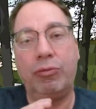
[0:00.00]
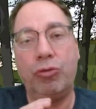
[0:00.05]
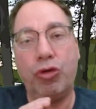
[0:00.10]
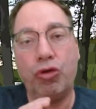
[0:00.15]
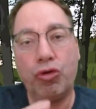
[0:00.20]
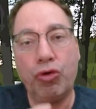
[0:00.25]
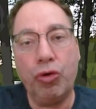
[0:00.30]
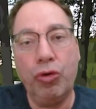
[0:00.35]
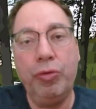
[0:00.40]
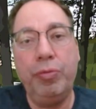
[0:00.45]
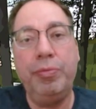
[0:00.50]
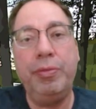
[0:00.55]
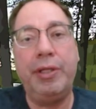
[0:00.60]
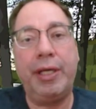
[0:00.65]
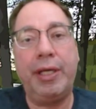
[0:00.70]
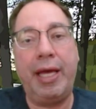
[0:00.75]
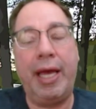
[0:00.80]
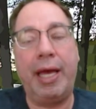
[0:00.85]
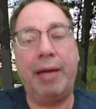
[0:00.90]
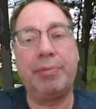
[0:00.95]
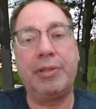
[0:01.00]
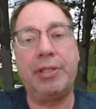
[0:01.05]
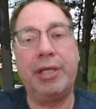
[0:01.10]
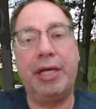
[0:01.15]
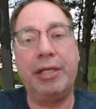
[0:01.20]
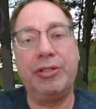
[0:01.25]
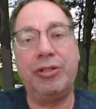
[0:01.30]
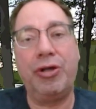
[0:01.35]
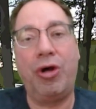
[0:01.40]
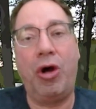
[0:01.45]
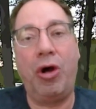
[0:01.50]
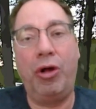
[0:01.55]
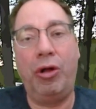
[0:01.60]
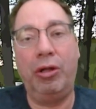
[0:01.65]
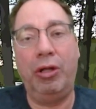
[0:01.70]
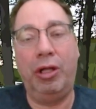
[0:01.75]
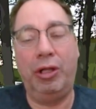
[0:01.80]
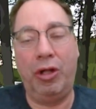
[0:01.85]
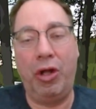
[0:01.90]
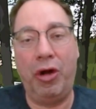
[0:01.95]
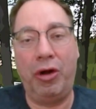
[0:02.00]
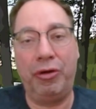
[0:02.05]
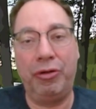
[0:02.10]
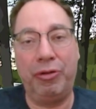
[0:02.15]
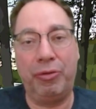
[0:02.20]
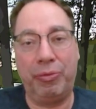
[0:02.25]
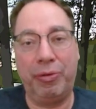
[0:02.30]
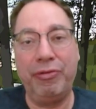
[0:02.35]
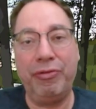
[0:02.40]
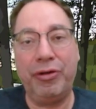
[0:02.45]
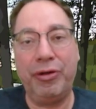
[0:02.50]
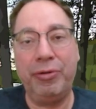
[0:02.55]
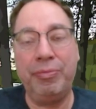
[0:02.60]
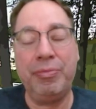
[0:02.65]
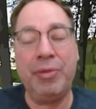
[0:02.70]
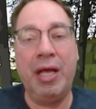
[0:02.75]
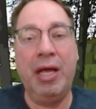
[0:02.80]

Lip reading: groomed campsites all along the river.